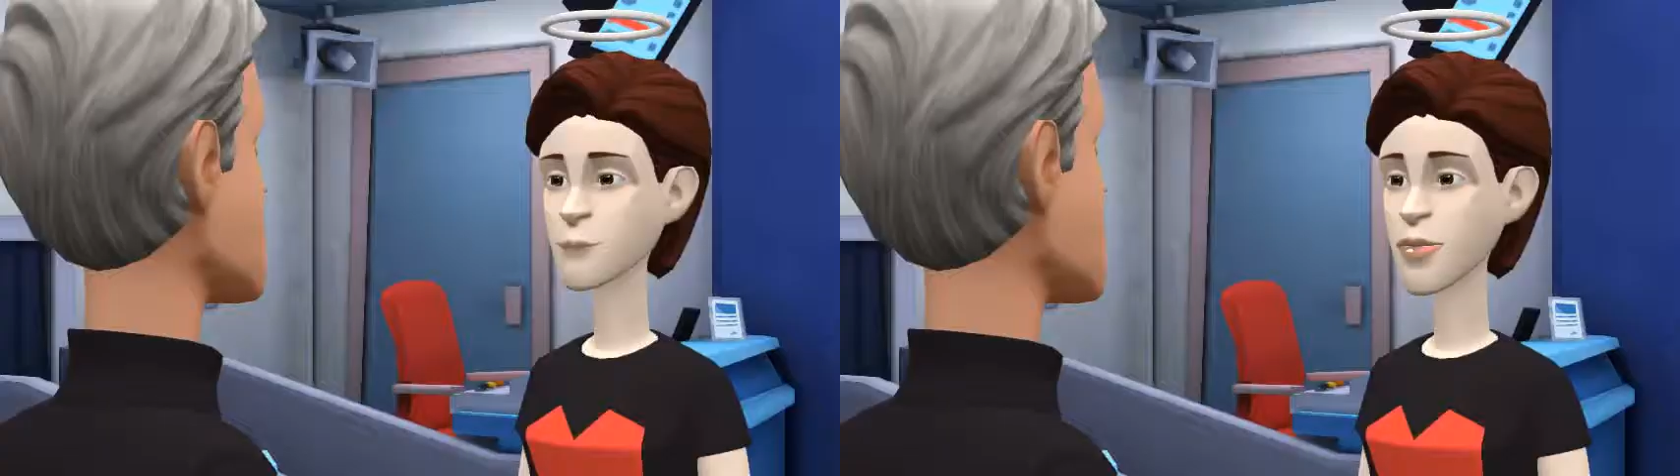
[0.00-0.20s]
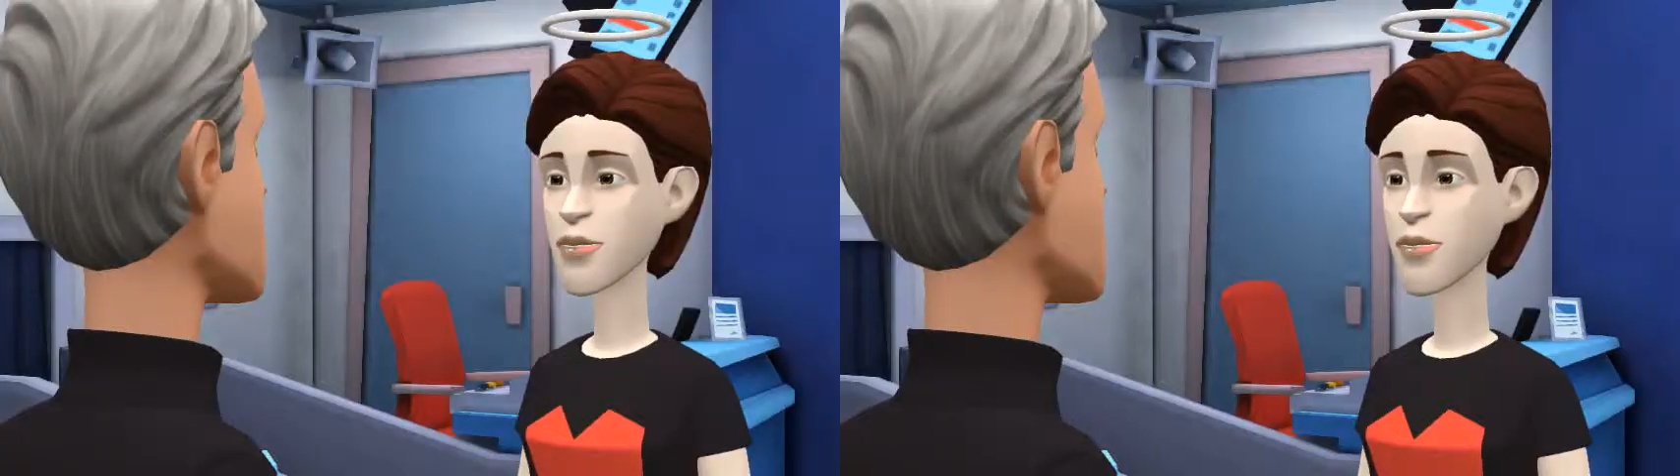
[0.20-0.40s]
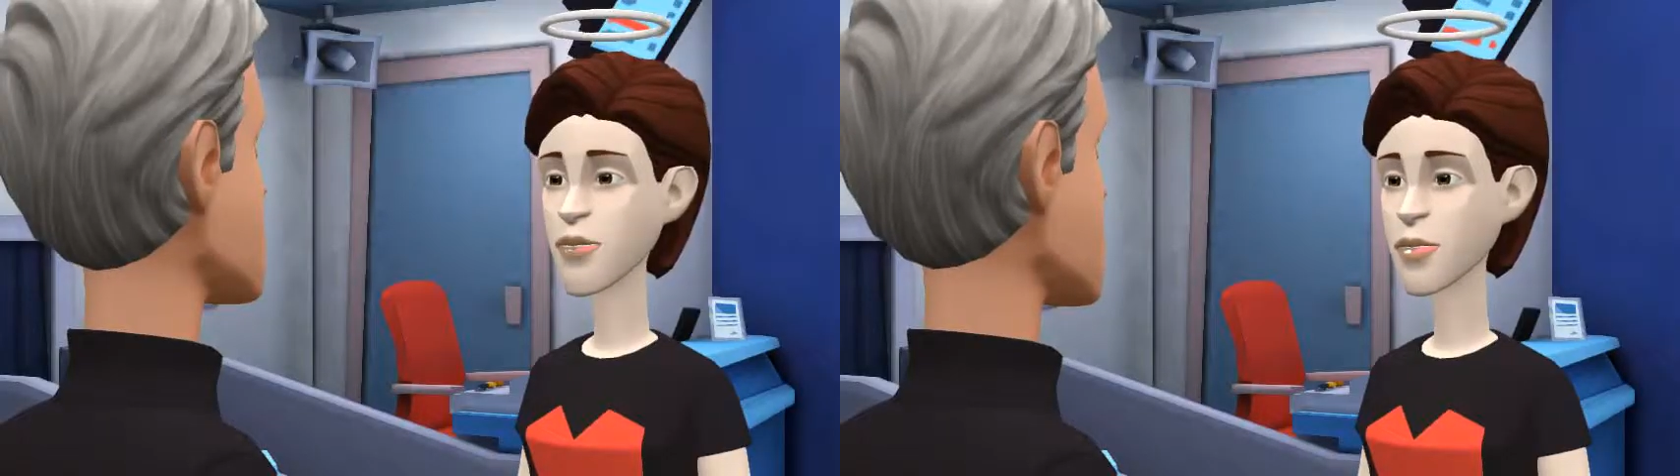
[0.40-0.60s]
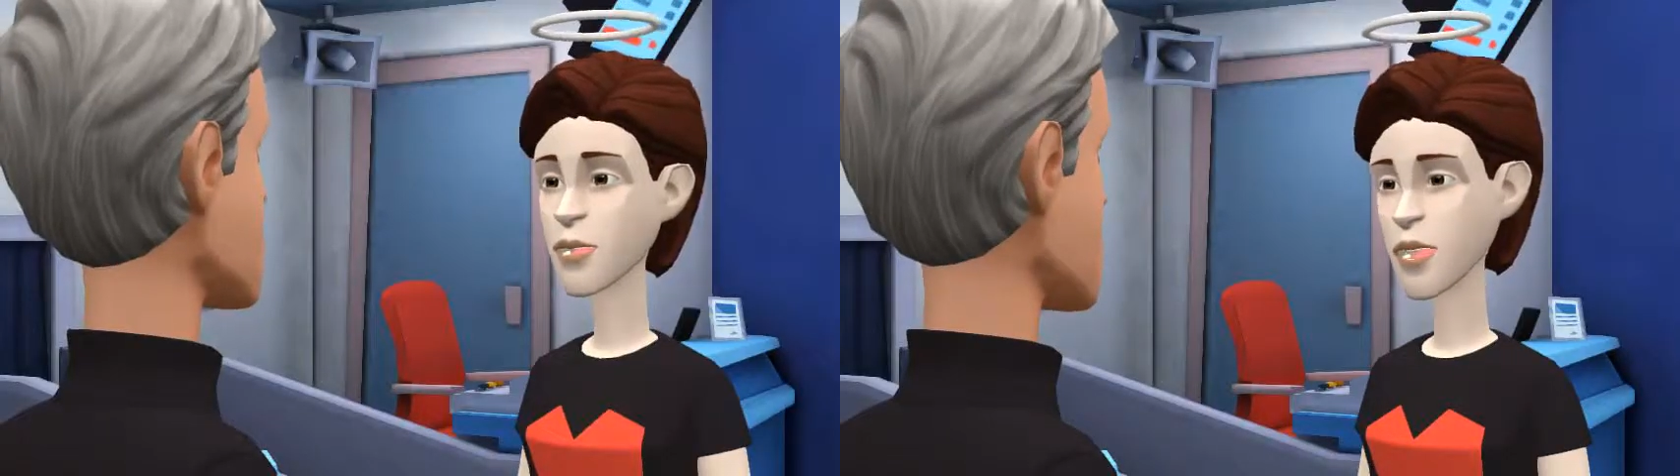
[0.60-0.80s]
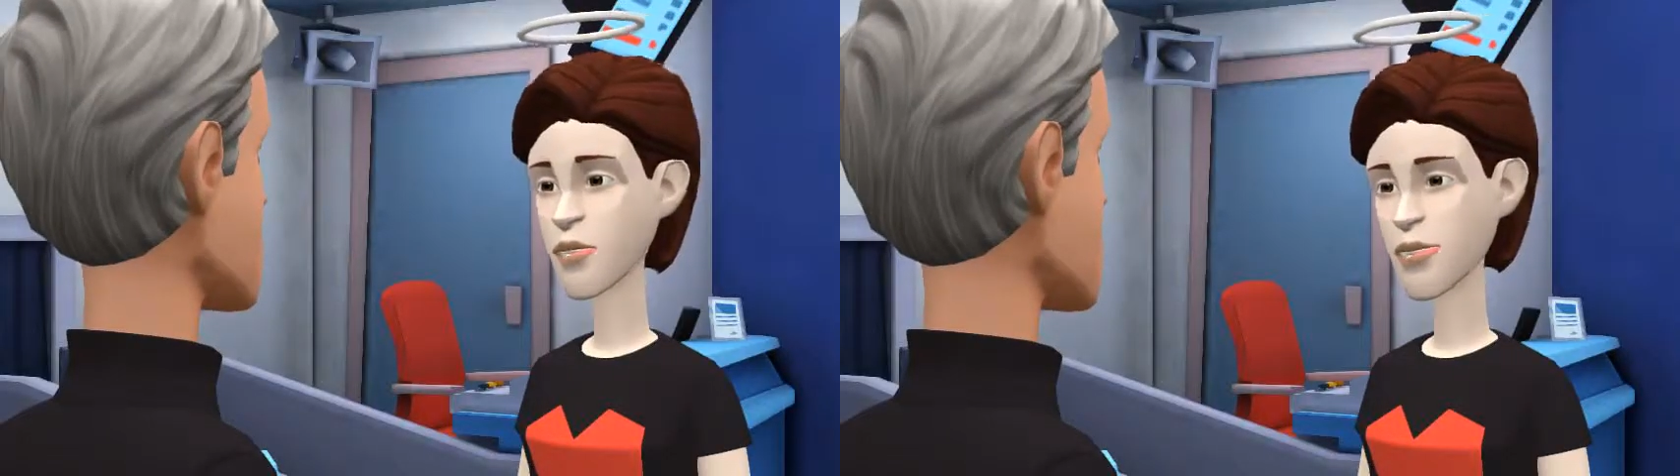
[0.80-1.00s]
I love
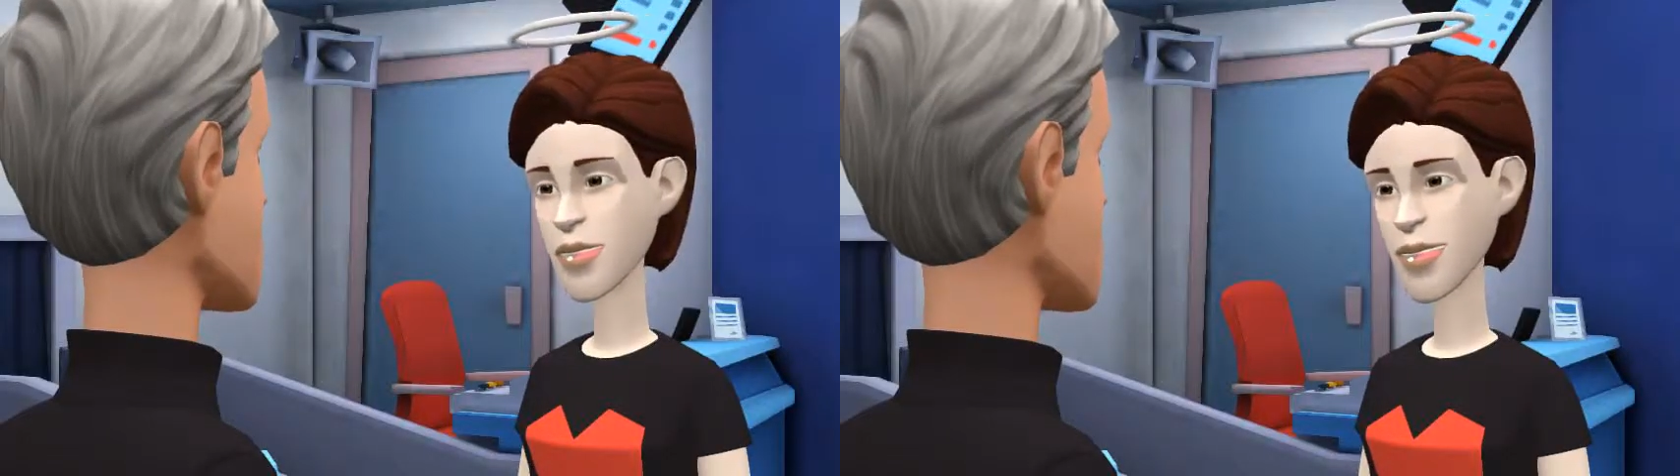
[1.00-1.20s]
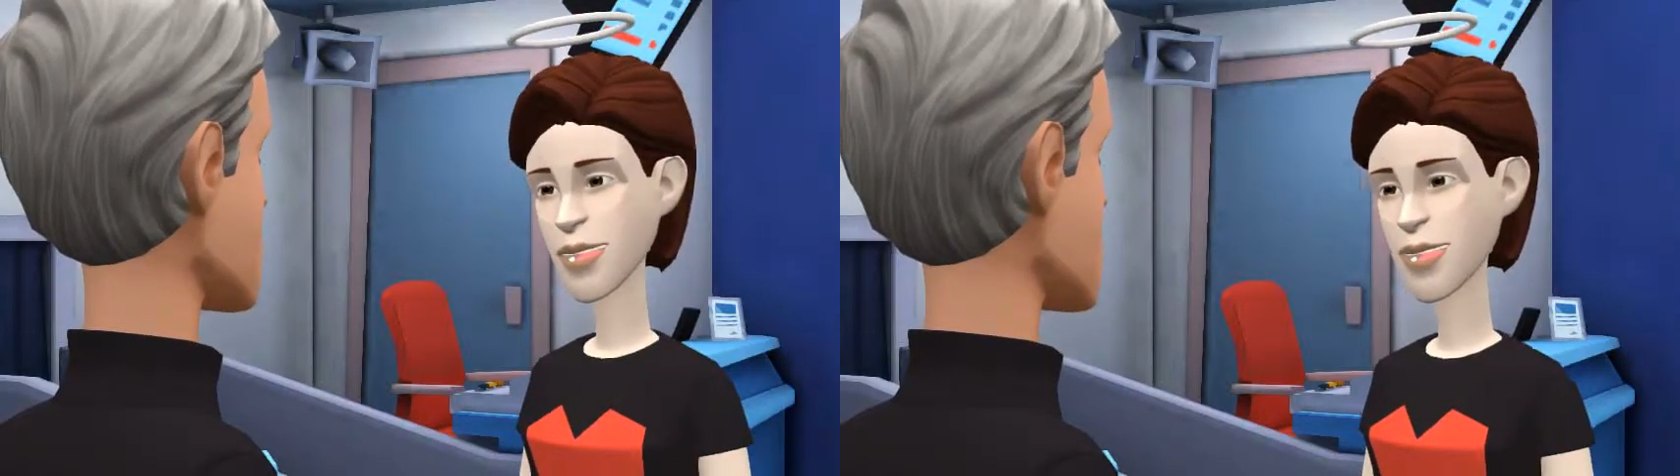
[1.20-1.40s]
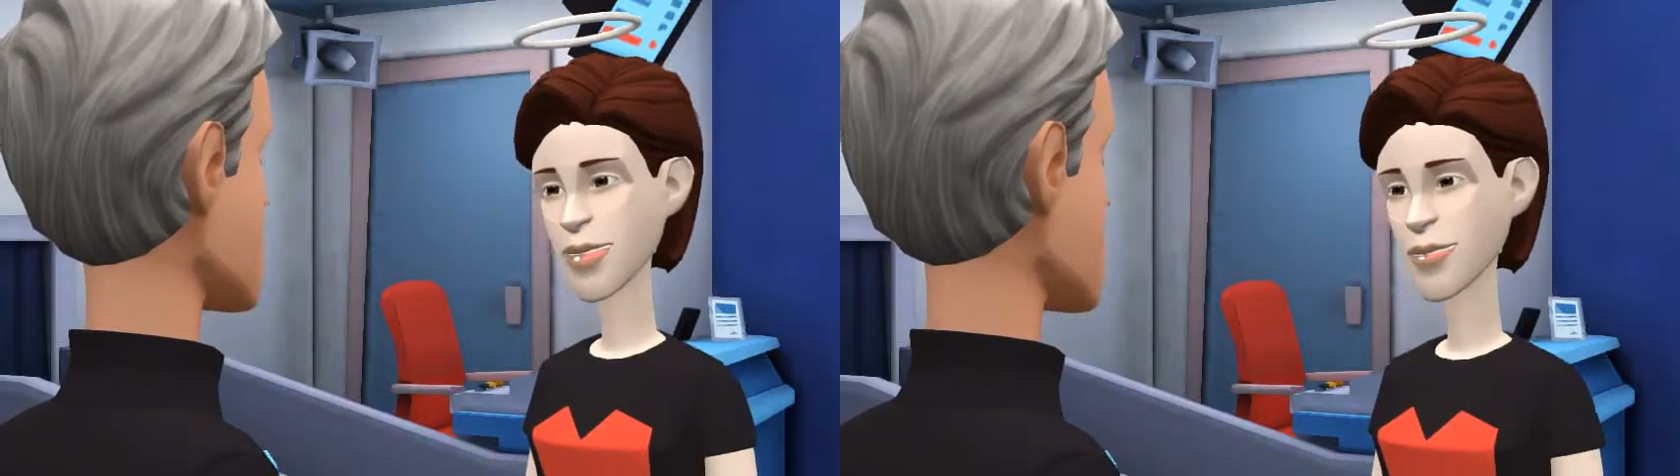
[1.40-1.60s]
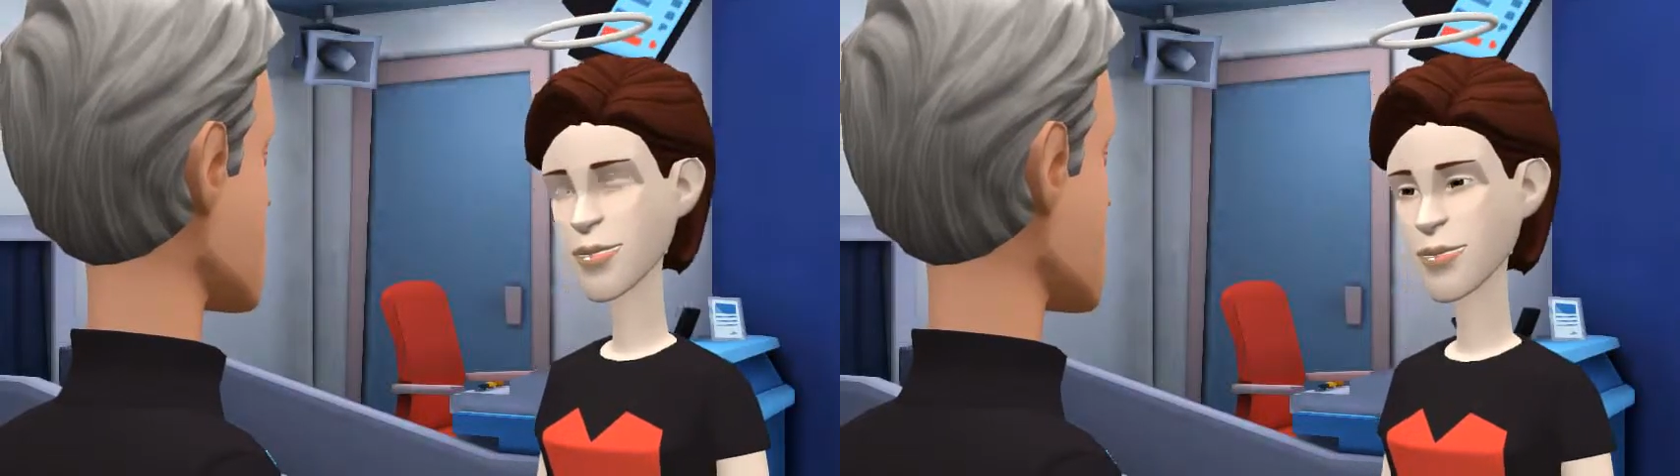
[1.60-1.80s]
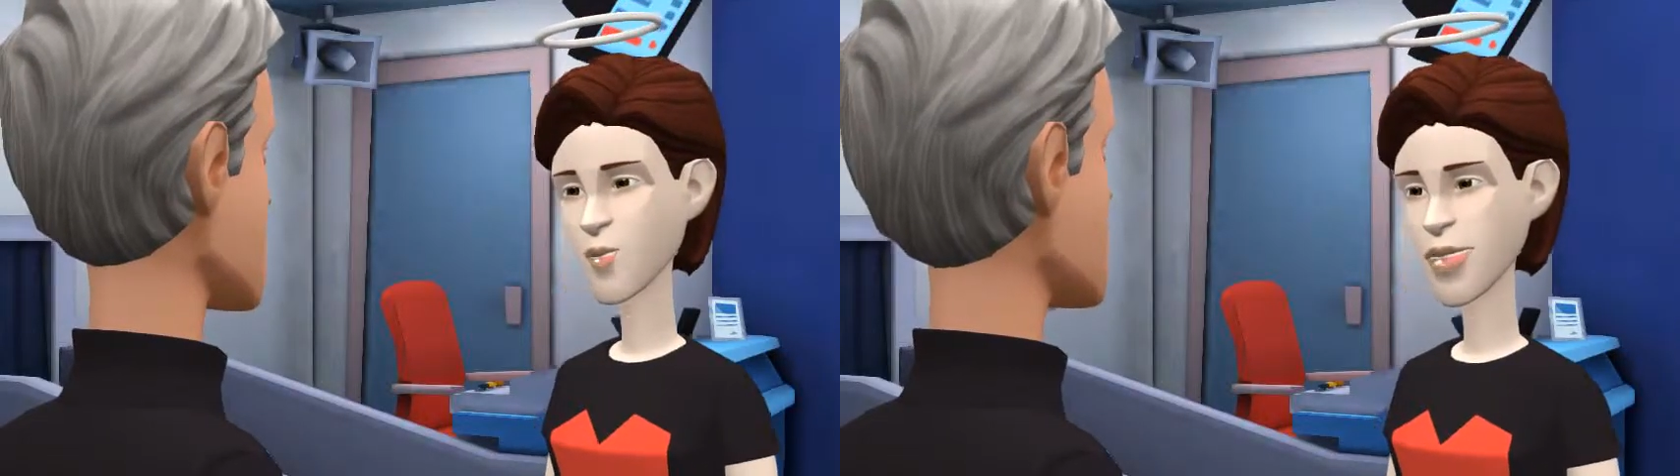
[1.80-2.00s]
flying the friendly
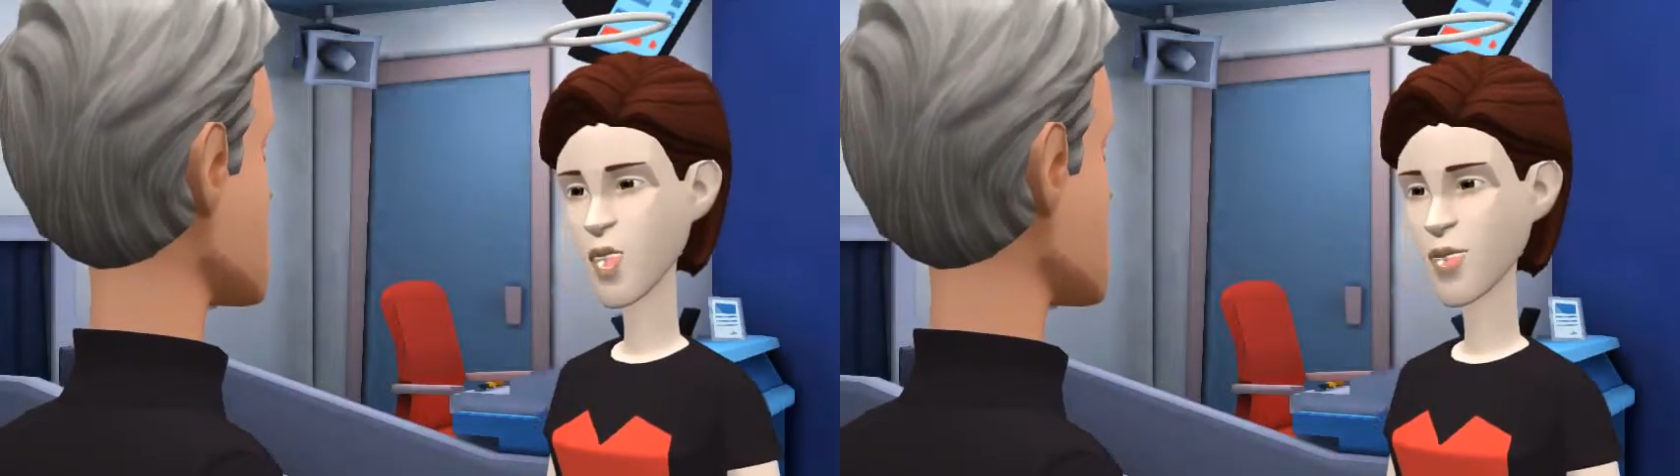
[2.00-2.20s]
skies with